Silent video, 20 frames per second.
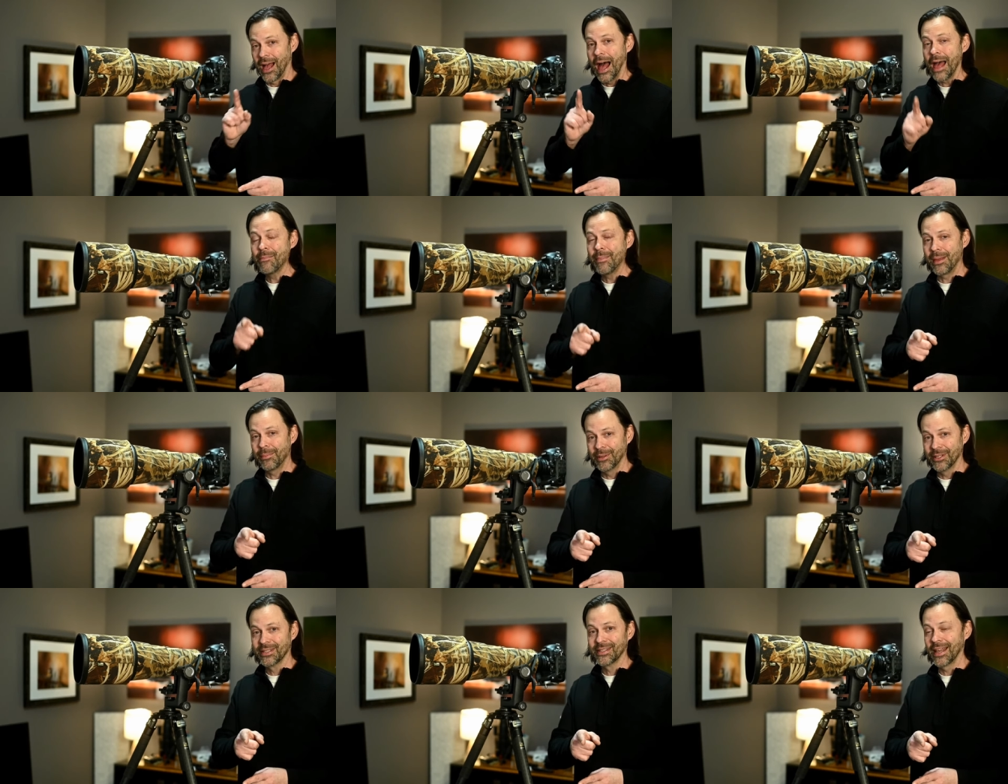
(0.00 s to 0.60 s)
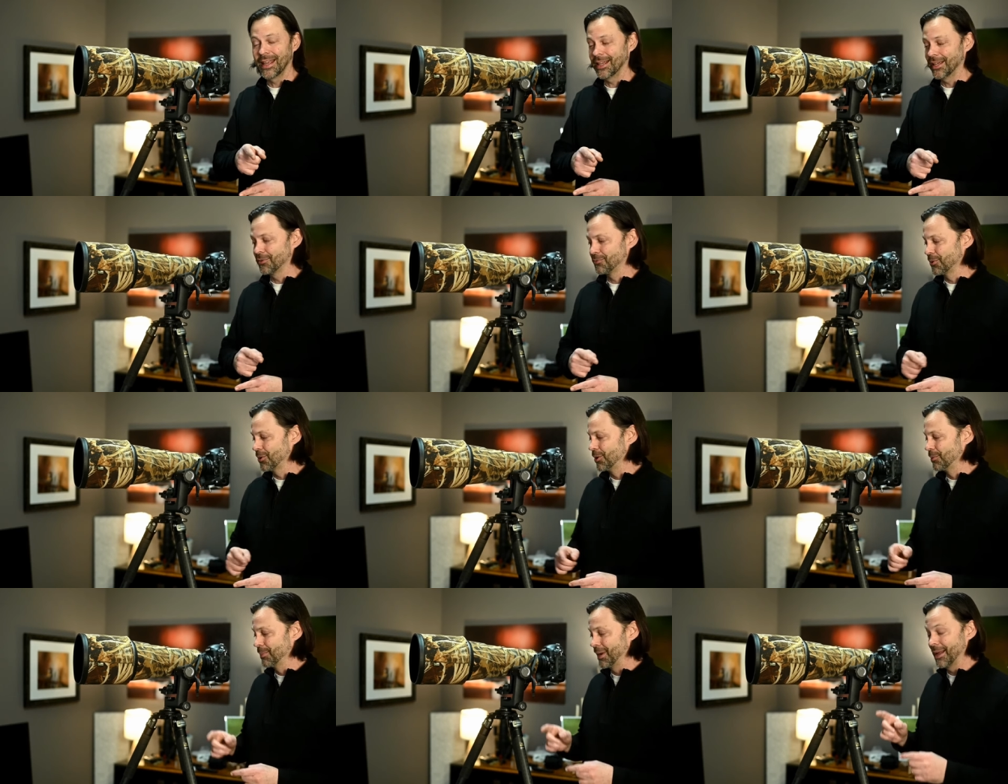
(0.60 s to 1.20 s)
I may be saying it
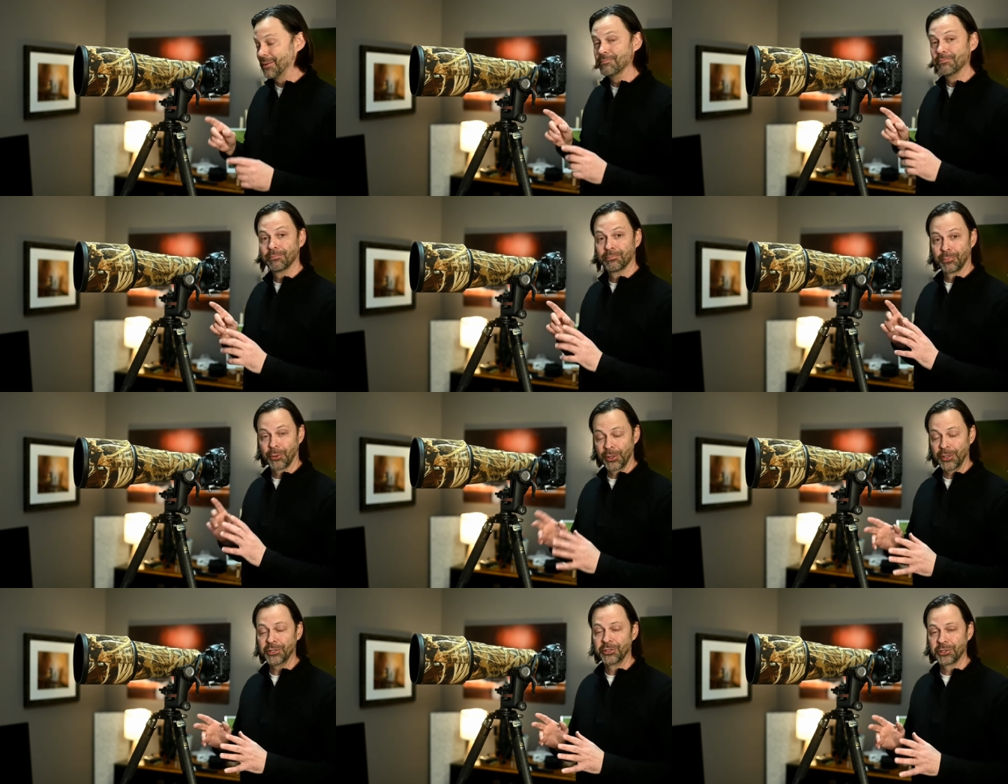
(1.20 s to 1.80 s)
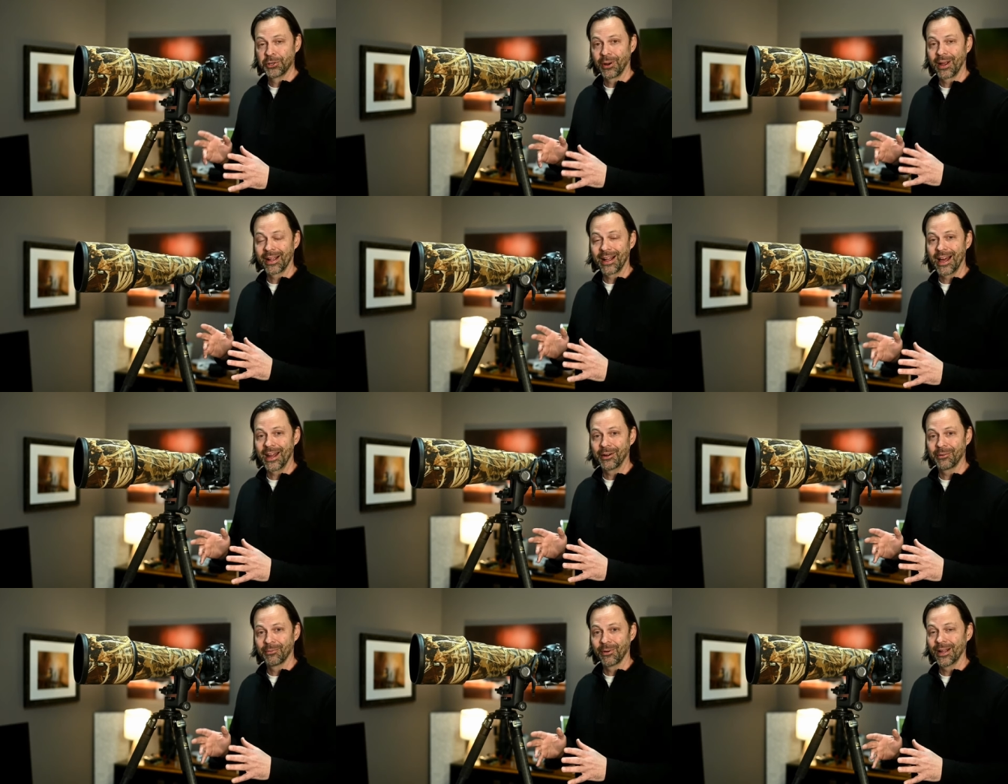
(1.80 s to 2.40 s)
wrong, but I'm pretty sure I
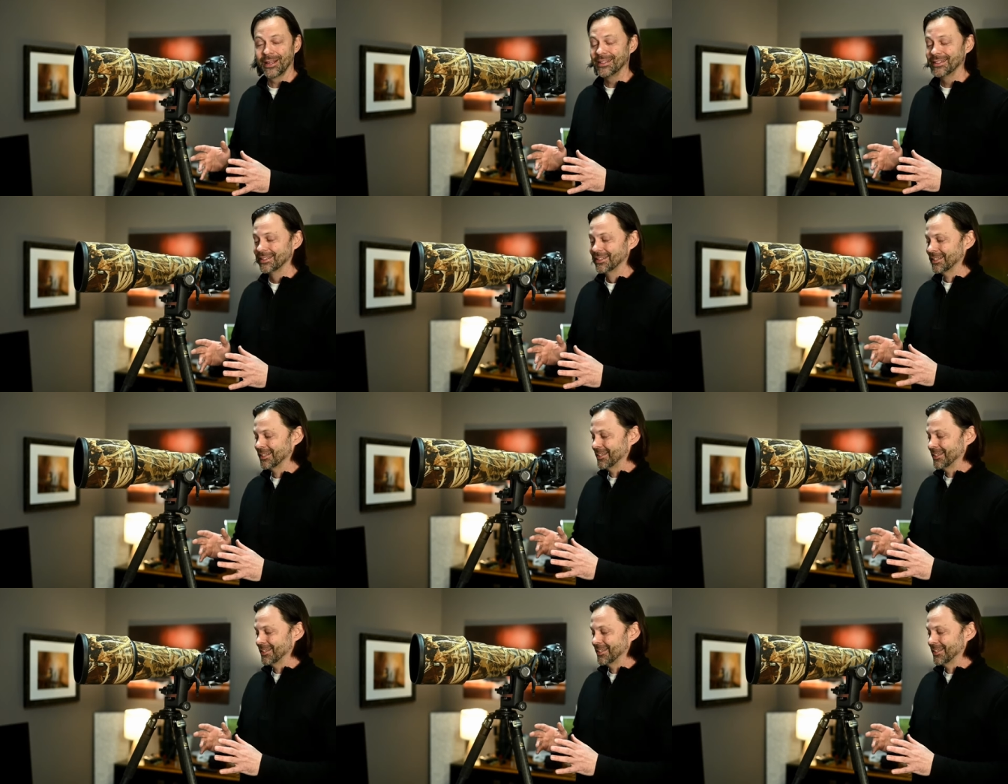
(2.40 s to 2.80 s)
got it right.